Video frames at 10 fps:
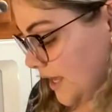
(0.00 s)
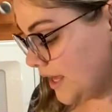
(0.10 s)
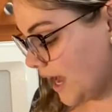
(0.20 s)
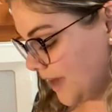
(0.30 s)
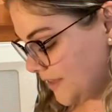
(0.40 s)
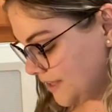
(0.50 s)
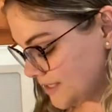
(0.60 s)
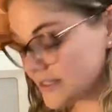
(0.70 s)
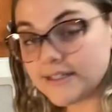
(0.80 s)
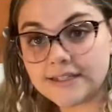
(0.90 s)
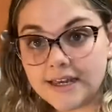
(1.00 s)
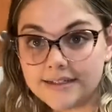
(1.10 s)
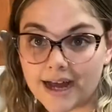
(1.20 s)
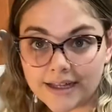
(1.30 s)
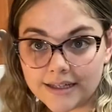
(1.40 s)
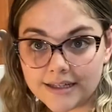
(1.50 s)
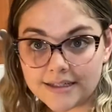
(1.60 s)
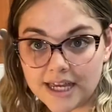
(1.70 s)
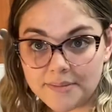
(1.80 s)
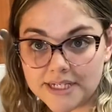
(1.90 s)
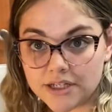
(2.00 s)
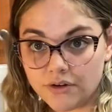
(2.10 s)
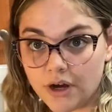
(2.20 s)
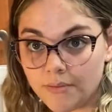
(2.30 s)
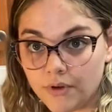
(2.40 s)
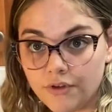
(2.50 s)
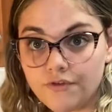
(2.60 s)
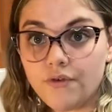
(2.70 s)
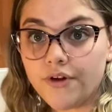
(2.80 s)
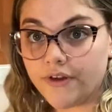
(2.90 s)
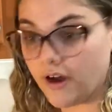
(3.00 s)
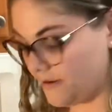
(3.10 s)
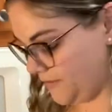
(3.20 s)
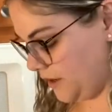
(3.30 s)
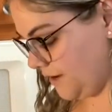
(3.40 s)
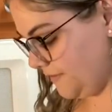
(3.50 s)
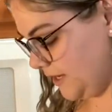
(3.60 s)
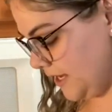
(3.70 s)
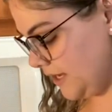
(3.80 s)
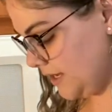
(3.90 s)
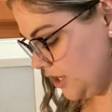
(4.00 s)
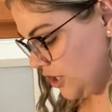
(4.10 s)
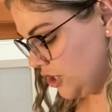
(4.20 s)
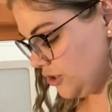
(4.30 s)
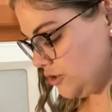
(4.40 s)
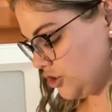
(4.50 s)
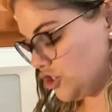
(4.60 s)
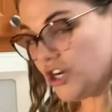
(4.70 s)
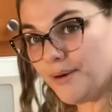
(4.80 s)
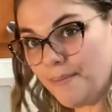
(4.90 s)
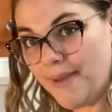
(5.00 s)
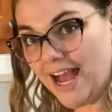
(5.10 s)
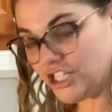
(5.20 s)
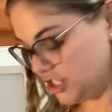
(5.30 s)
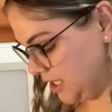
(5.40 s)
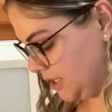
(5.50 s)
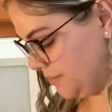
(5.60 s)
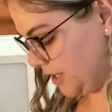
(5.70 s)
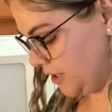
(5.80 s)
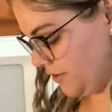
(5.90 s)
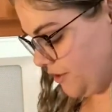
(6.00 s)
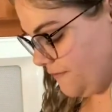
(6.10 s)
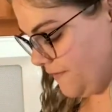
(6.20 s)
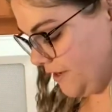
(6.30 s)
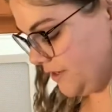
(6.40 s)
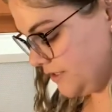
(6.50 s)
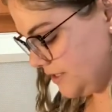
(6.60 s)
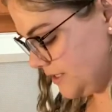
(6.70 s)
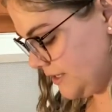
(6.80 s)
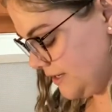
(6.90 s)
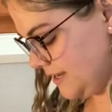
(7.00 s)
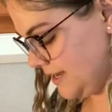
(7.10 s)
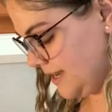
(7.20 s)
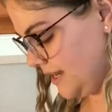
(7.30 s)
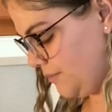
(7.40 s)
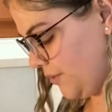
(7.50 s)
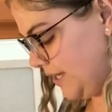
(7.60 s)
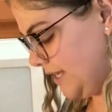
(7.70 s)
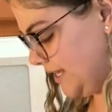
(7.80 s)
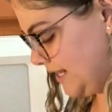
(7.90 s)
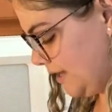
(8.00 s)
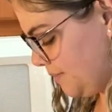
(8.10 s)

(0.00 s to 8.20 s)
I think this is exactly the same as the crumble for the coffee cake. You just start mashing the butter with your fingers and breaking it up